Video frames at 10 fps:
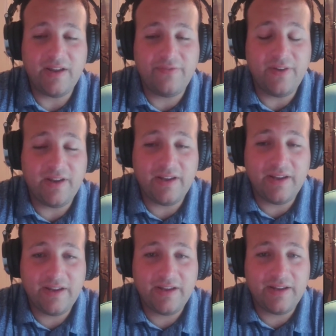I, if it
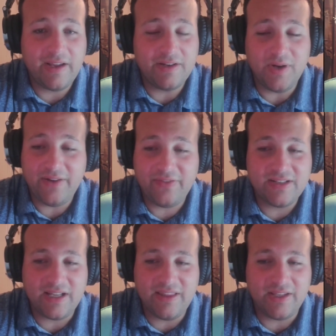and in
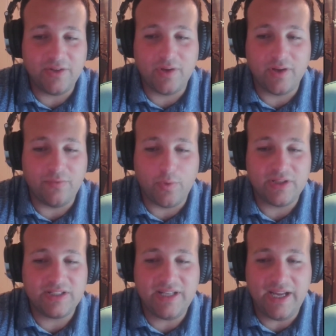DraftKings, I think you could
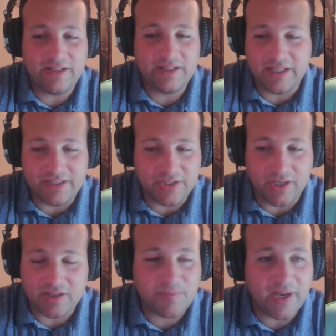avoid the tens and
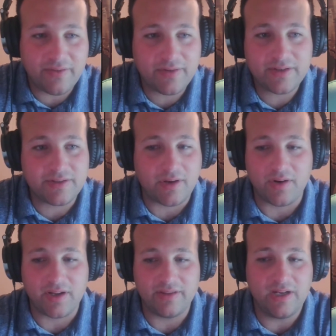just pick
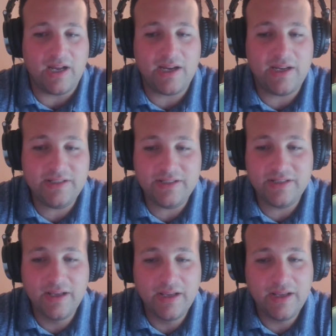starting in the
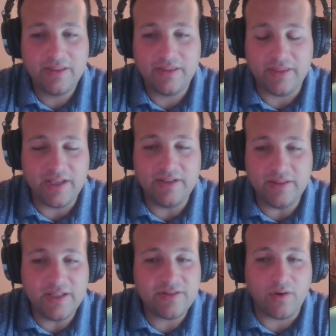nines. These,
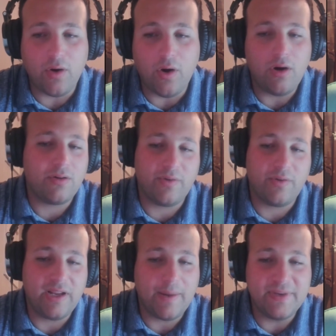yeah. these are all
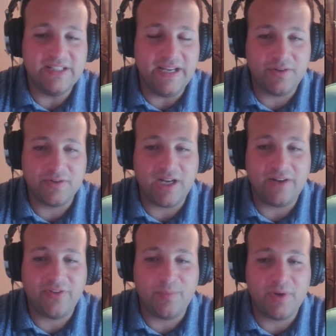great. I mean, Xander
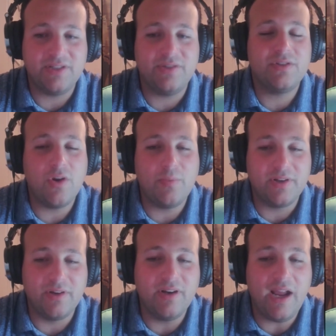Schauffele plays U.S.
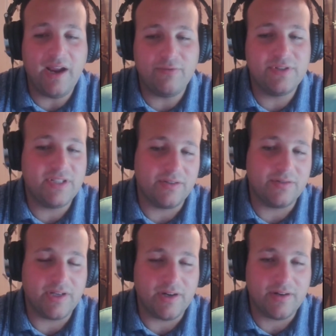Open good every
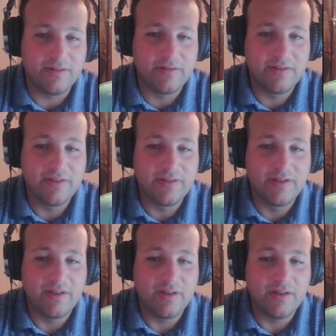single year.
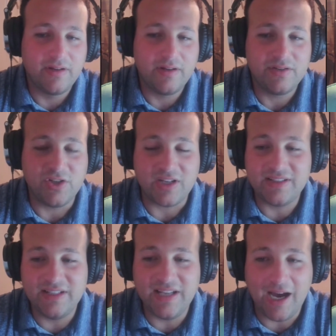Mm-hmm.
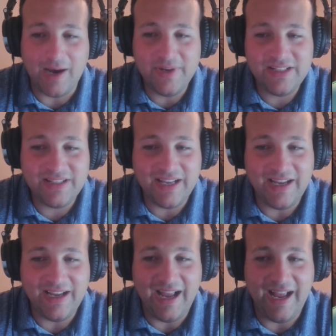Justin mm-hmm. Thomas
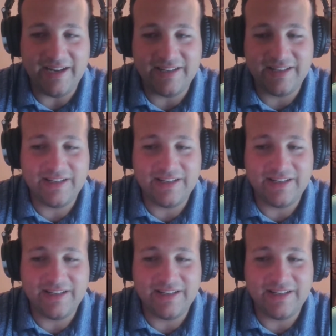at